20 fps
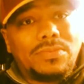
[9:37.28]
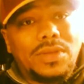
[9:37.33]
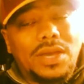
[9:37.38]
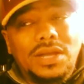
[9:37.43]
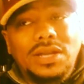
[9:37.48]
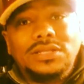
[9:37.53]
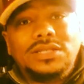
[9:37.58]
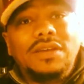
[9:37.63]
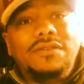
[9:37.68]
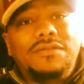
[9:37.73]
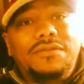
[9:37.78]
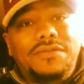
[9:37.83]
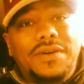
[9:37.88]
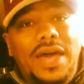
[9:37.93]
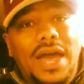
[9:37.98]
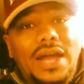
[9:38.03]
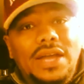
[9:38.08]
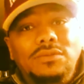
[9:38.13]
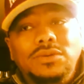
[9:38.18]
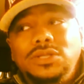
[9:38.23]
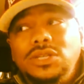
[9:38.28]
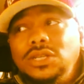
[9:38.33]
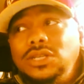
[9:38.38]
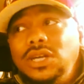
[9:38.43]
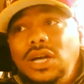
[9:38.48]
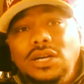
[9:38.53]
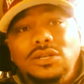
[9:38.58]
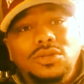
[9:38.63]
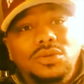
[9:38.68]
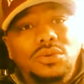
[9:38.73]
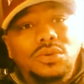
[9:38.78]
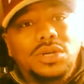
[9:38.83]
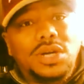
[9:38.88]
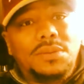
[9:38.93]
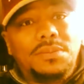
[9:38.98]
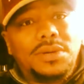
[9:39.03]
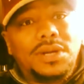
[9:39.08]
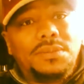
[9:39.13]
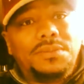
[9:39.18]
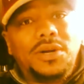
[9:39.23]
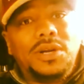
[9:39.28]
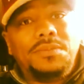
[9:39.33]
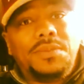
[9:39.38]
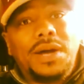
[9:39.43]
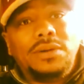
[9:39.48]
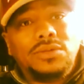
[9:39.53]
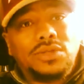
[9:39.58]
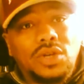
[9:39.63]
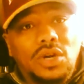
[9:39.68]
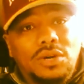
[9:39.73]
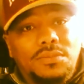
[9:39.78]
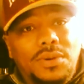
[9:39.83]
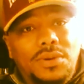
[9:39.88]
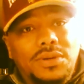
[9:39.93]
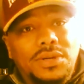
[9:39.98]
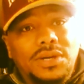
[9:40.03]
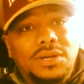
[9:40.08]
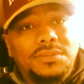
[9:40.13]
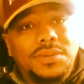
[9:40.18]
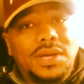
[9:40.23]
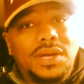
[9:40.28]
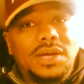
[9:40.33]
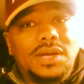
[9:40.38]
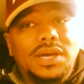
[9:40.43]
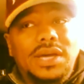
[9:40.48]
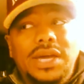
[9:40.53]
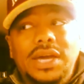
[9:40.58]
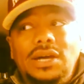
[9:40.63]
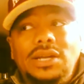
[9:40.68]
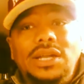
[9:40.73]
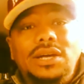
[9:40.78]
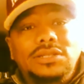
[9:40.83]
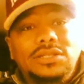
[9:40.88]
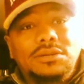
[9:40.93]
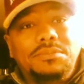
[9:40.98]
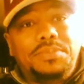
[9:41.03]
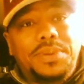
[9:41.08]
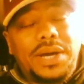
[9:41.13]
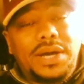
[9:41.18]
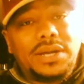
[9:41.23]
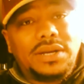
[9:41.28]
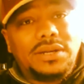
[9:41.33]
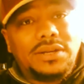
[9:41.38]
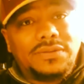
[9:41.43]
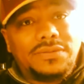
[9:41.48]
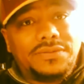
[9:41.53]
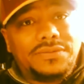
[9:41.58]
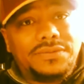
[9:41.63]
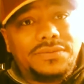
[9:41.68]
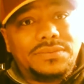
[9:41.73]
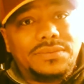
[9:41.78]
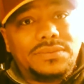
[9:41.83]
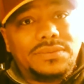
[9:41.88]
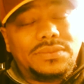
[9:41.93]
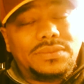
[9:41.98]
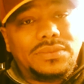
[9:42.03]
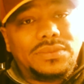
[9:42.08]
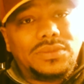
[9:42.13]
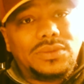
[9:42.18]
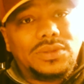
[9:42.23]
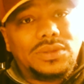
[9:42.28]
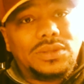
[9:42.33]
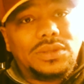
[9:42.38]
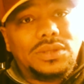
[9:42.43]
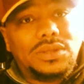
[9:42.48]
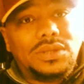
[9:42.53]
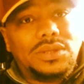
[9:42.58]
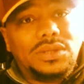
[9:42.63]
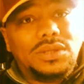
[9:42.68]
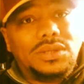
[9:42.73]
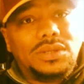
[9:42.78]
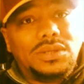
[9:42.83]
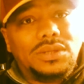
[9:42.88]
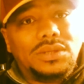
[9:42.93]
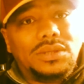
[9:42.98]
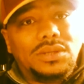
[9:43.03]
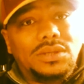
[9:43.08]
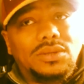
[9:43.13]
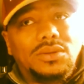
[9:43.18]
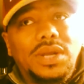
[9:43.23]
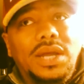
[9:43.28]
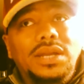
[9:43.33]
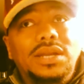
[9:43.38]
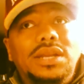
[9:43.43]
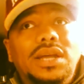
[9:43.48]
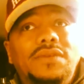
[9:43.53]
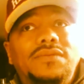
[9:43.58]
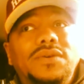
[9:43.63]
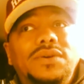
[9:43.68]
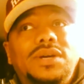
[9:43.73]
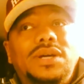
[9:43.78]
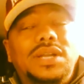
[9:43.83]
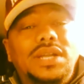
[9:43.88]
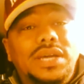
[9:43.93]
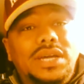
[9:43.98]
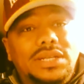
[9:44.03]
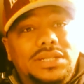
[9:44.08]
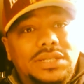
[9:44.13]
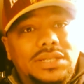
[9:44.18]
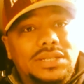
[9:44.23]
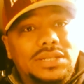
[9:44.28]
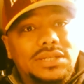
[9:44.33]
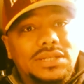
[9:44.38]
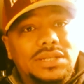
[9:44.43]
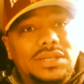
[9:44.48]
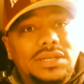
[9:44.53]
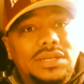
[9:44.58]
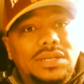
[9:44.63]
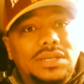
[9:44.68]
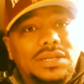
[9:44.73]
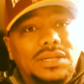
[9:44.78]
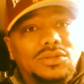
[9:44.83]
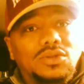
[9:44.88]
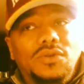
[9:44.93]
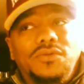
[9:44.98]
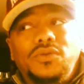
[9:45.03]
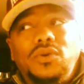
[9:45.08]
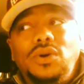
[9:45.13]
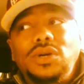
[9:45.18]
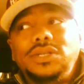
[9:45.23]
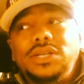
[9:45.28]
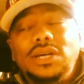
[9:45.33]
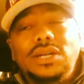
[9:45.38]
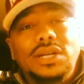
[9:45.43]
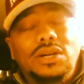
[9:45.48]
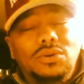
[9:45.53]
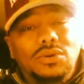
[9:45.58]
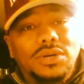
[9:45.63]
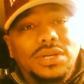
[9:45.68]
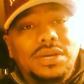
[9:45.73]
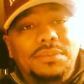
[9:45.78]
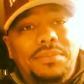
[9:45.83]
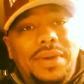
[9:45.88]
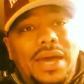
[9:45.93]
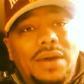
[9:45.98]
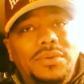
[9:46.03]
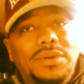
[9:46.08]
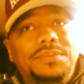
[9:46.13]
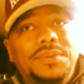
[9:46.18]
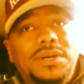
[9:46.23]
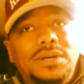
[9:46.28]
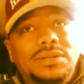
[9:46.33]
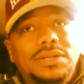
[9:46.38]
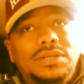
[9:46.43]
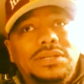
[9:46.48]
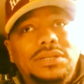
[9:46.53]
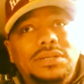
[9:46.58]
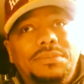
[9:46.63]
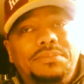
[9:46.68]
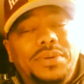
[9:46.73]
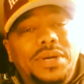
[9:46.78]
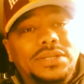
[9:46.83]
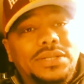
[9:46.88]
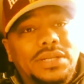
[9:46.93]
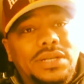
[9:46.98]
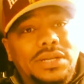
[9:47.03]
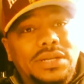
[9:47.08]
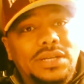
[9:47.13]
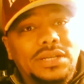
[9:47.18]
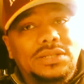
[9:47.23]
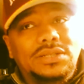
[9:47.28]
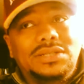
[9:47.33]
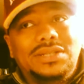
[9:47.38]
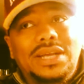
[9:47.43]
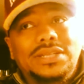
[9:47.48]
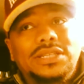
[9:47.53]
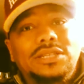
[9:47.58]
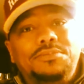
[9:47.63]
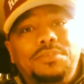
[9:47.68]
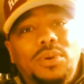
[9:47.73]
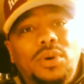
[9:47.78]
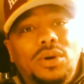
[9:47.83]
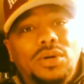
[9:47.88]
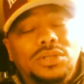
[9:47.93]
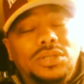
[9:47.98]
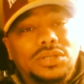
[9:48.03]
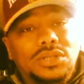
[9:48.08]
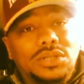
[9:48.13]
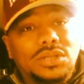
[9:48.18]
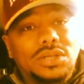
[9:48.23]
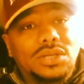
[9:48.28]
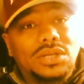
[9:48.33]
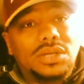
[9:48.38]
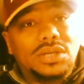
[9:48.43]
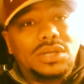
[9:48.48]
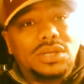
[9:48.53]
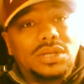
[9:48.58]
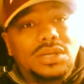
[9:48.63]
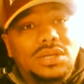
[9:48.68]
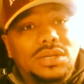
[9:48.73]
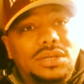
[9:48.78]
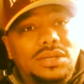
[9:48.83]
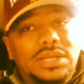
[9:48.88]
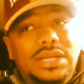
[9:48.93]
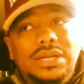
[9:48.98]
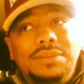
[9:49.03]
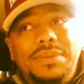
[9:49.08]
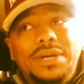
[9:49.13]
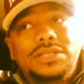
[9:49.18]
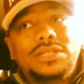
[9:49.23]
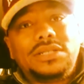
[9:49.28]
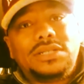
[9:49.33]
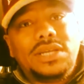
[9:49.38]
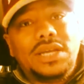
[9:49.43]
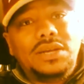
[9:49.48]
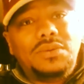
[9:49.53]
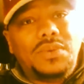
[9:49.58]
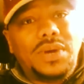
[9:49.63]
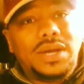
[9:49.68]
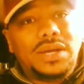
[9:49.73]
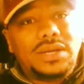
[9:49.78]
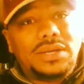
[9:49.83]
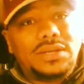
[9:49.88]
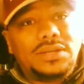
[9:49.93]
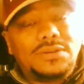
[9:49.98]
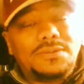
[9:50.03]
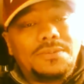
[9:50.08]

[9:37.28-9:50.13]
It is a fact. It was a young dude coming up. Everybody was talking about him. LL's competitive. So they never clicked. So of course LL gonna get mad when he become the president. That's his boss. DMX the same way.